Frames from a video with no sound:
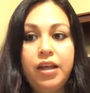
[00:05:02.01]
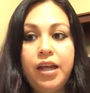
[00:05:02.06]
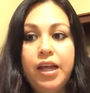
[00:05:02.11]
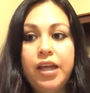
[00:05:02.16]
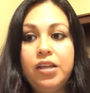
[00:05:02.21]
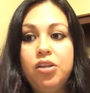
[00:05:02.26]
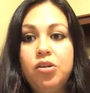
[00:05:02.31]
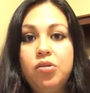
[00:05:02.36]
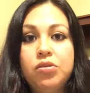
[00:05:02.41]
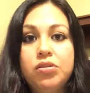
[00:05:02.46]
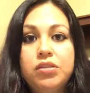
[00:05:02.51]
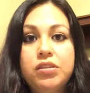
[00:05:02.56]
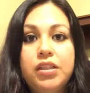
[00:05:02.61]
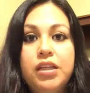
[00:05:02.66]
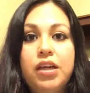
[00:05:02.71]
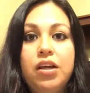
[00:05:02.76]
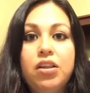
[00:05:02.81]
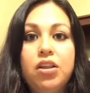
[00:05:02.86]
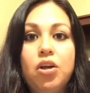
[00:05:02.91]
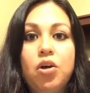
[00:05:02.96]
and you'll
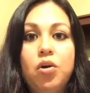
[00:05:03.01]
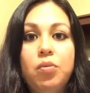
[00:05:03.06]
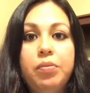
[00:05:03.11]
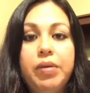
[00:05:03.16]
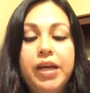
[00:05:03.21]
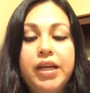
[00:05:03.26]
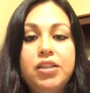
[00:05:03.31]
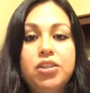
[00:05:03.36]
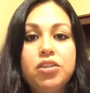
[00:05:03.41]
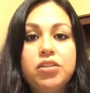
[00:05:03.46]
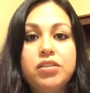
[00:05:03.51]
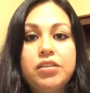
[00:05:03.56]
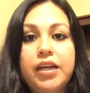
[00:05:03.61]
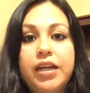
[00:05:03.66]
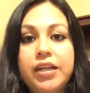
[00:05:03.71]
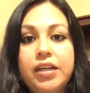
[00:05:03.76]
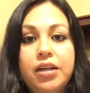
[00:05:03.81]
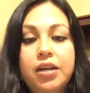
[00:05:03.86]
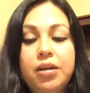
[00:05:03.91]
see on the homepage a sign